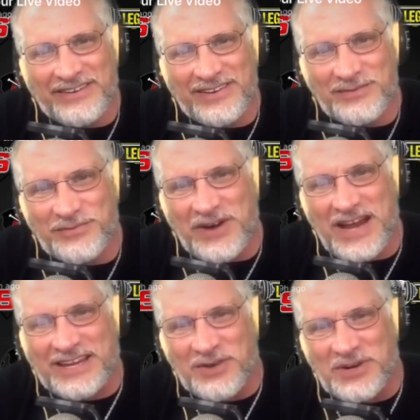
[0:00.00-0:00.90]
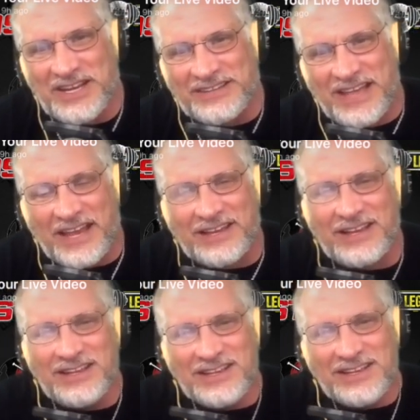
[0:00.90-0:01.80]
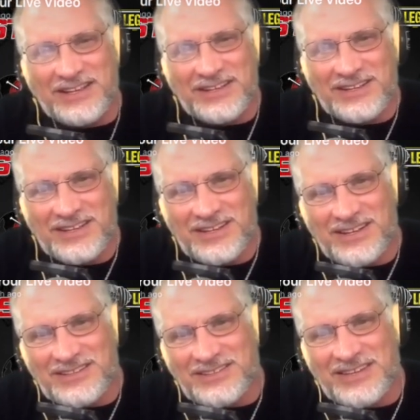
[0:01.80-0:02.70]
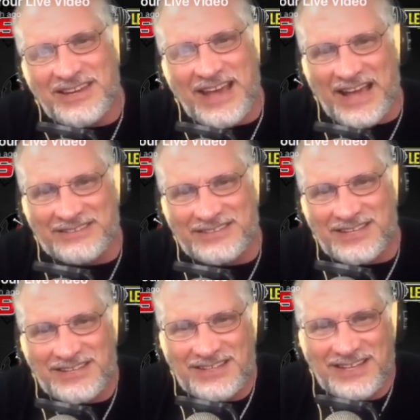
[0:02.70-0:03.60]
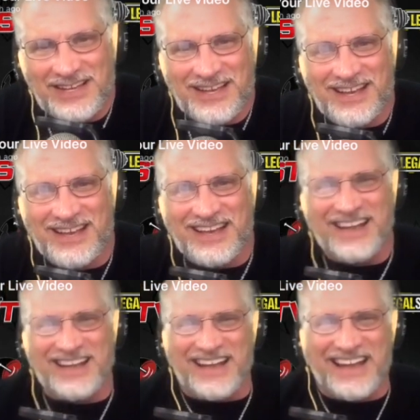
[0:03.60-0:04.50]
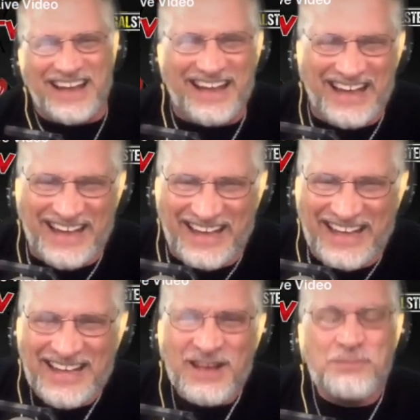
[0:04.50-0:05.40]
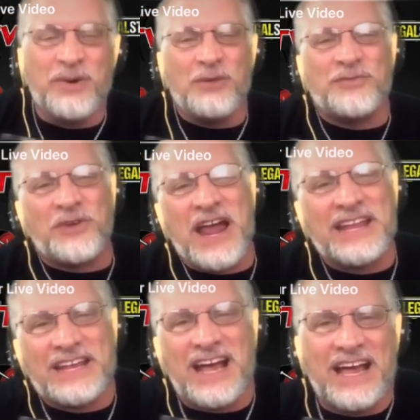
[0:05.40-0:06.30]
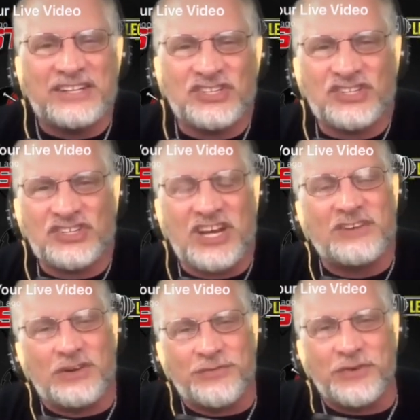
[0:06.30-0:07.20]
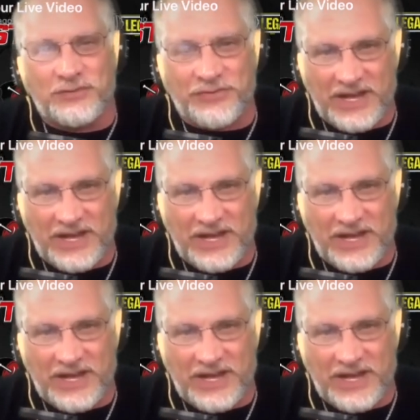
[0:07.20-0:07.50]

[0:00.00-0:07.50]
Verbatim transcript: right. Feet. Frank, what do you think? Yes. But Frank and I share a